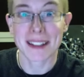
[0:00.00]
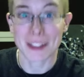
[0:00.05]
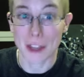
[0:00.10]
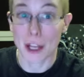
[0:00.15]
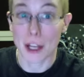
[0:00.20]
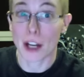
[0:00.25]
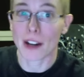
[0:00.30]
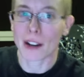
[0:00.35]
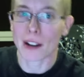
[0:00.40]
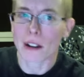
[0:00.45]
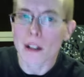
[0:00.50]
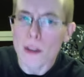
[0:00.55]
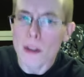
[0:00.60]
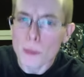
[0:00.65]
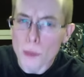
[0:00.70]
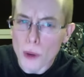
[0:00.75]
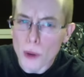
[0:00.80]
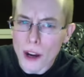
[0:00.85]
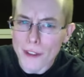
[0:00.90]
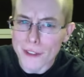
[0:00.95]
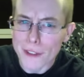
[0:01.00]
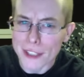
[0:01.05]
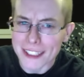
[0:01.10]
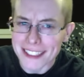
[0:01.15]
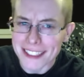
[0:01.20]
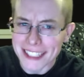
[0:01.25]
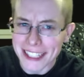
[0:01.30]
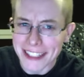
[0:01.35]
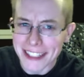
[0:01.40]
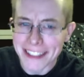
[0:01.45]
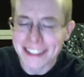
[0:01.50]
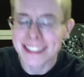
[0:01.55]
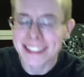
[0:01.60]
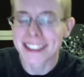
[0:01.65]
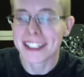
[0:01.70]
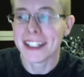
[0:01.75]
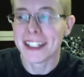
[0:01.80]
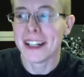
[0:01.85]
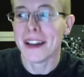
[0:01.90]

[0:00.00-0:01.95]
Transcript: their preferences,